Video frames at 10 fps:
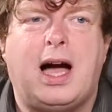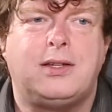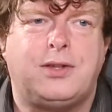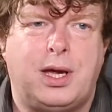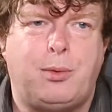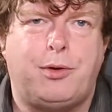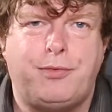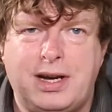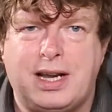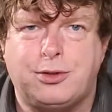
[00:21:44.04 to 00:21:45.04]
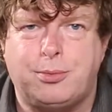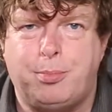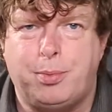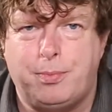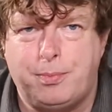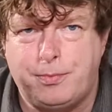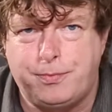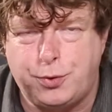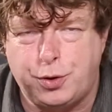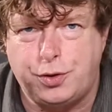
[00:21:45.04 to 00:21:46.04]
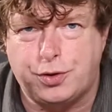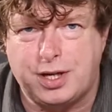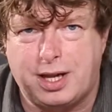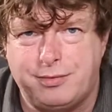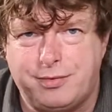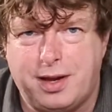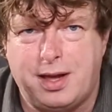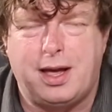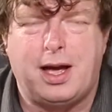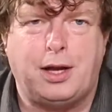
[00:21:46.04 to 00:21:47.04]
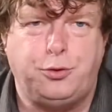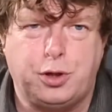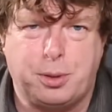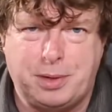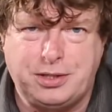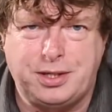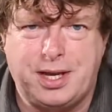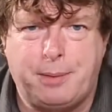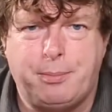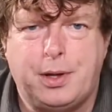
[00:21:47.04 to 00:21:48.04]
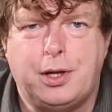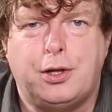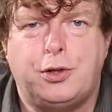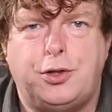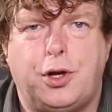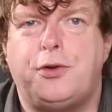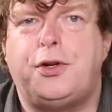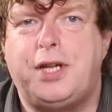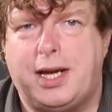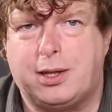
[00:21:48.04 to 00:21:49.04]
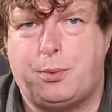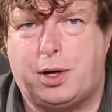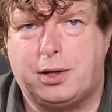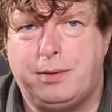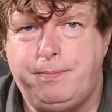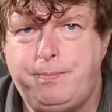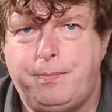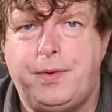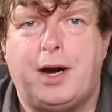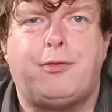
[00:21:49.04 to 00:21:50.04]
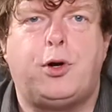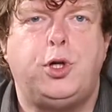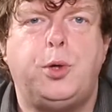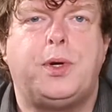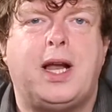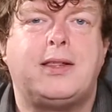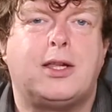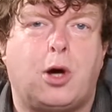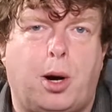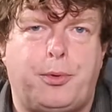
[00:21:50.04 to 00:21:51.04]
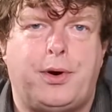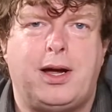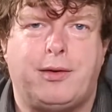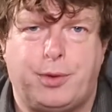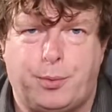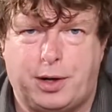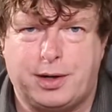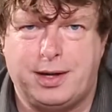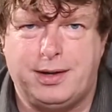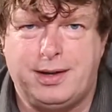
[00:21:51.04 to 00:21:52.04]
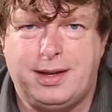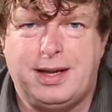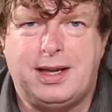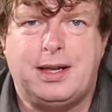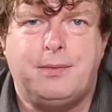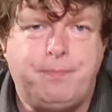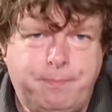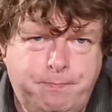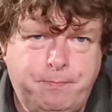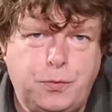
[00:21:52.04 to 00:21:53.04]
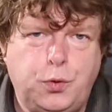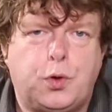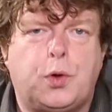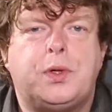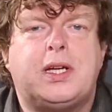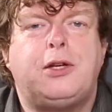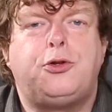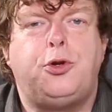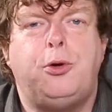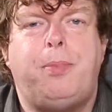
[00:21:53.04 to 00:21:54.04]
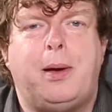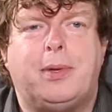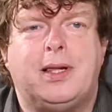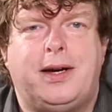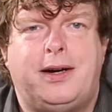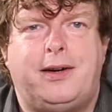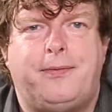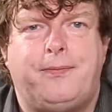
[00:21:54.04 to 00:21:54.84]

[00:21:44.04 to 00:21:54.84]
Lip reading: as they were freelancing to yourself and you commissioned them to undertake the work. Therefore, you would like the copyright of the work. You're going to get two people here.